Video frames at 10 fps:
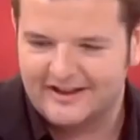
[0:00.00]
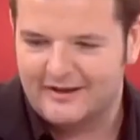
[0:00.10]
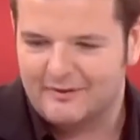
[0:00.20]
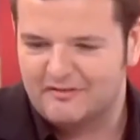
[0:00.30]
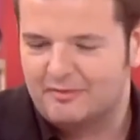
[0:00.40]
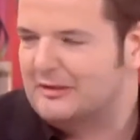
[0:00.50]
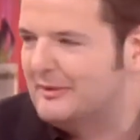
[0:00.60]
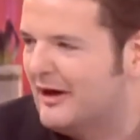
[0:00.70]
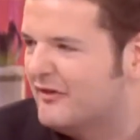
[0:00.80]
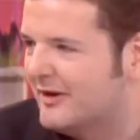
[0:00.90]
but they've put them in
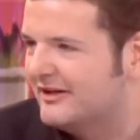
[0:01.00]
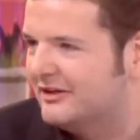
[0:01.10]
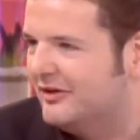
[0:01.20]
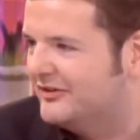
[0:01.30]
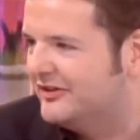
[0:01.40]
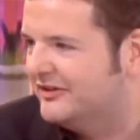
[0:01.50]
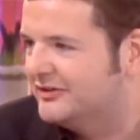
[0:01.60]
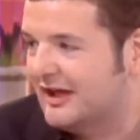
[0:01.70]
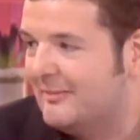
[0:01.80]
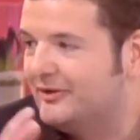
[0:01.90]
alphabetical order.
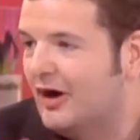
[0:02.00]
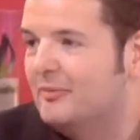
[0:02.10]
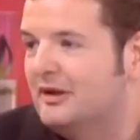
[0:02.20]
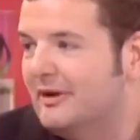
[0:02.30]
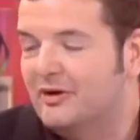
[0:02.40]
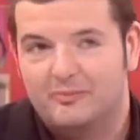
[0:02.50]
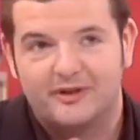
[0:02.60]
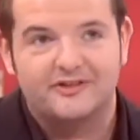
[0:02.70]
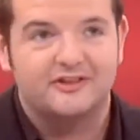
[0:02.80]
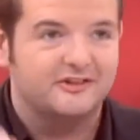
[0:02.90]
So I'm oh. top ah. of the bill,
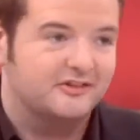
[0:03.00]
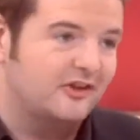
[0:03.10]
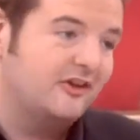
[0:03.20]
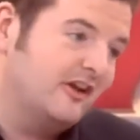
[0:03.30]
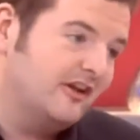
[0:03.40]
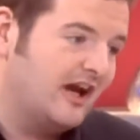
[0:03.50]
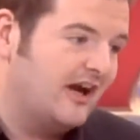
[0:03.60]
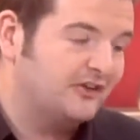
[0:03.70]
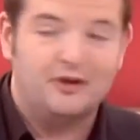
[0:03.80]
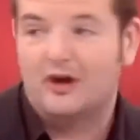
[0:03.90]
Bridgie. So
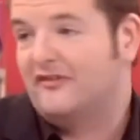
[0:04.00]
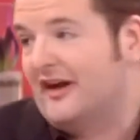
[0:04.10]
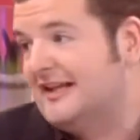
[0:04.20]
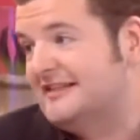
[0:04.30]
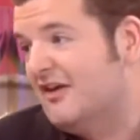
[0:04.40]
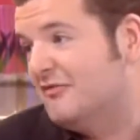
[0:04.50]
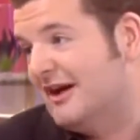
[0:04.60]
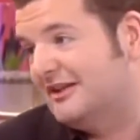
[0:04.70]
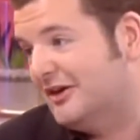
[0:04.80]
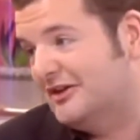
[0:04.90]
I don't know if it is
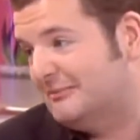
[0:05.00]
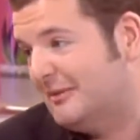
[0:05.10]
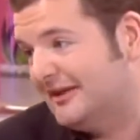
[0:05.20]
alphabetical order, maybe